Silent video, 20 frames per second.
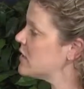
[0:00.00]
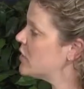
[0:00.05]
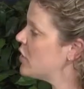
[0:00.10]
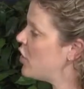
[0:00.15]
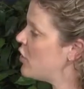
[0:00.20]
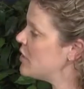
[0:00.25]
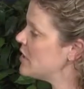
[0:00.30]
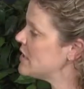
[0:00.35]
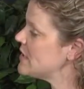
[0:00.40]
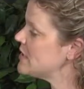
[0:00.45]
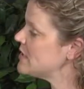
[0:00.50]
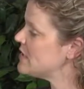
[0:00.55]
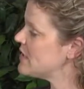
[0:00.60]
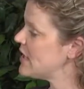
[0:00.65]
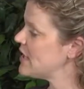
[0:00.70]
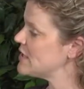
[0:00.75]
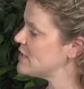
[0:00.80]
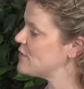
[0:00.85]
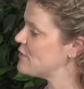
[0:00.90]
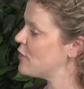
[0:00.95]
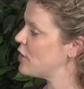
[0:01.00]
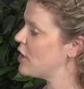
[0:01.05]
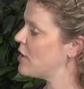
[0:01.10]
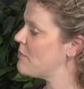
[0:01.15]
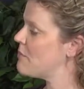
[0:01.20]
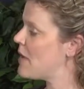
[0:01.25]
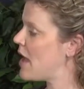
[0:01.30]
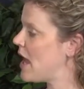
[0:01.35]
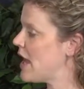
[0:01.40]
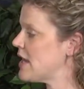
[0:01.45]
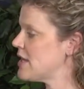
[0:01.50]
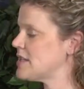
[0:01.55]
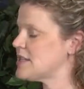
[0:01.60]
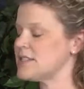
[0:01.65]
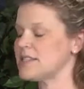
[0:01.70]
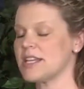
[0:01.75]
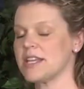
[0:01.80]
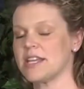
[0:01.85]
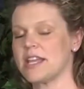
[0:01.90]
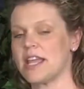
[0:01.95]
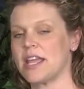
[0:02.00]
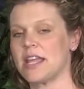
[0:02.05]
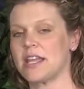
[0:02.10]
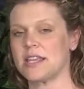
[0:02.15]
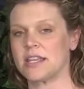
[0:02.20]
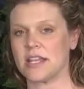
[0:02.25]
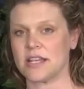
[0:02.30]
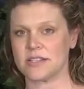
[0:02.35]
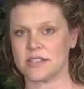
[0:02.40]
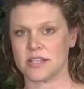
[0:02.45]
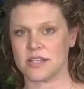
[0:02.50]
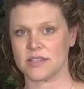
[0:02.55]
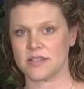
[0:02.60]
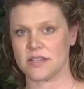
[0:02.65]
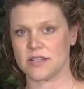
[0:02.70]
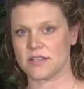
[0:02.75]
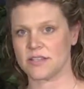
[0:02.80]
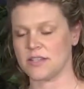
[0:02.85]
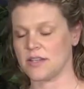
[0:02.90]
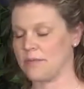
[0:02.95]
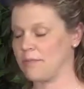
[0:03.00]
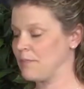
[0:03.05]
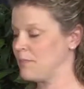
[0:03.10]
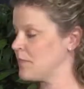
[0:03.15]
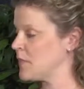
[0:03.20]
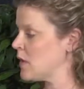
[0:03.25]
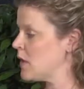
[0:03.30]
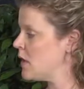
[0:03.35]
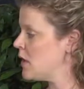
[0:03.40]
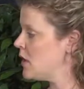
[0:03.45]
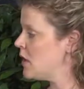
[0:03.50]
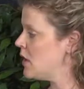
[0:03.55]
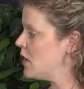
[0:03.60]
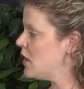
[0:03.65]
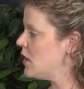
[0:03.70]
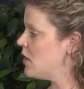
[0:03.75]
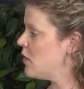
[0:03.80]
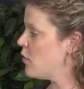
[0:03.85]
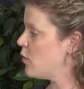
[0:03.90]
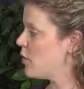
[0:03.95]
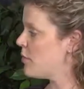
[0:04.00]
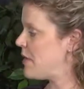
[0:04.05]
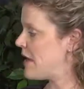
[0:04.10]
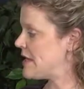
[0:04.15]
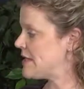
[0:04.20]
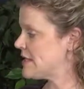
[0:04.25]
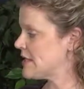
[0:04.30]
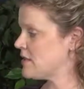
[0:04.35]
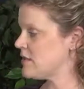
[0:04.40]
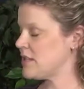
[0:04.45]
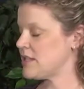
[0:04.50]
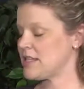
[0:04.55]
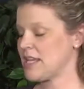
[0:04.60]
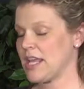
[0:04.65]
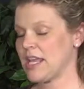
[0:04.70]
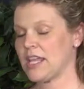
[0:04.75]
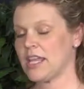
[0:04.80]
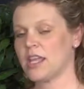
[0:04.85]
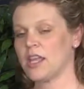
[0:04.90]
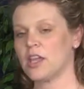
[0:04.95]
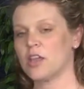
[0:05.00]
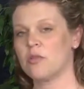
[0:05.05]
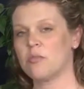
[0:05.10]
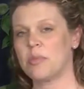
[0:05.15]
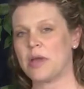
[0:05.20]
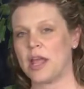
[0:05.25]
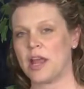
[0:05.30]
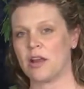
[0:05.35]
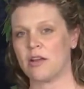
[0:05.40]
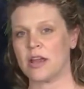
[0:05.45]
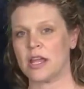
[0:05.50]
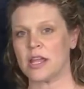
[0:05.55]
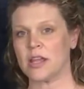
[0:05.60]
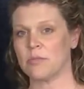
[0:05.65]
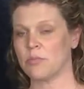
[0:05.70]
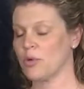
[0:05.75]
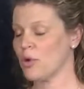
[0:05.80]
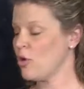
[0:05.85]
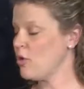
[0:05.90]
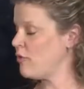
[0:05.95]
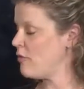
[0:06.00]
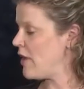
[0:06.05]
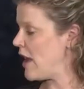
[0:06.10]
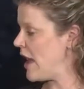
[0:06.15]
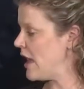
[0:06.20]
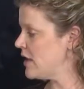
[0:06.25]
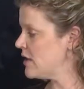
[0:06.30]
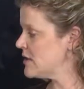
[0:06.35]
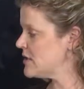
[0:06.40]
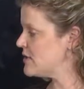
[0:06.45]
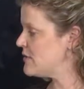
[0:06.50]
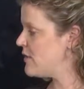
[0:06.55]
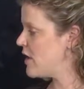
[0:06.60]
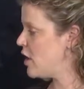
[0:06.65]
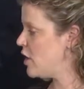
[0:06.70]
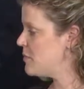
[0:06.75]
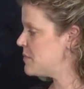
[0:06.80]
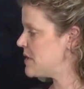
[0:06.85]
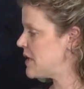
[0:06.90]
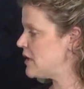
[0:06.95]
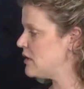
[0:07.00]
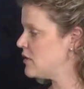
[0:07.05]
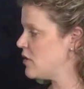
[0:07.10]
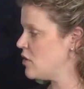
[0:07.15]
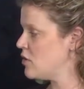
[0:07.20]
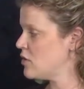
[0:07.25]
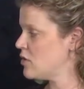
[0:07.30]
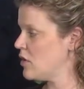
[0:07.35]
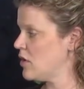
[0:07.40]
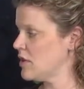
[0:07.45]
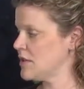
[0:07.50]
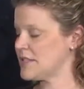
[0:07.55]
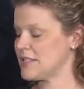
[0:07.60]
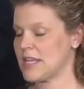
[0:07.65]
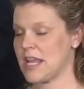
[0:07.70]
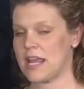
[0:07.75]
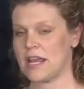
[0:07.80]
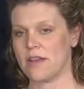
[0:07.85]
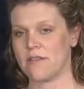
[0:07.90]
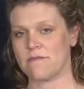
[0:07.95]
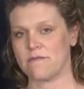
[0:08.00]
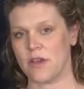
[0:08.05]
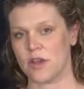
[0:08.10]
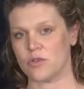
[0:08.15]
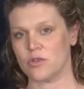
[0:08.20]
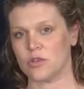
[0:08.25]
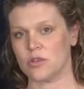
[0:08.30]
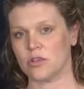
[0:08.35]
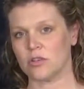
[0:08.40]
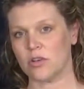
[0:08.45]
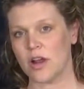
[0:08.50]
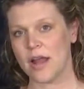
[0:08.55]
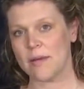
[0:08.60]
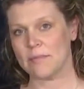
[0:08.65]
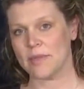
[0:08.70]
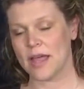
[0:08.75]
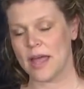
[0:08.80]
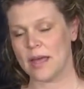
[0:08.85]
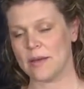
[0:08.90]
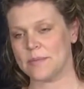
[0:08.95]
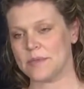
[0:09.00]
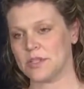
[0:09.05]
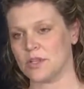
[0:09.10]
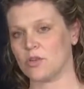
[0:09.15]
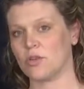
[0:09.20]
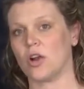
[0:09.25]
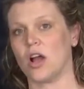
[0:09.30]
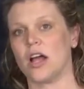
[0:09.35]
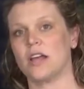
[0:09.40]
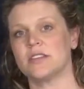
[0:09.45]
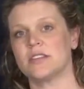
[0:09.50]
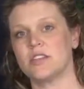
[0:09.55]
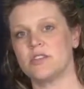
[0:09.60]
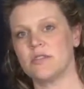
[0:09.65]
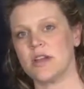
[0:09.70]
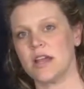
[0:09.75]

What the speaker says: CODIS stands for Combined DNA Indexing System. We're basically taking and comparing profiles developed at local, state, and federal crime labs across the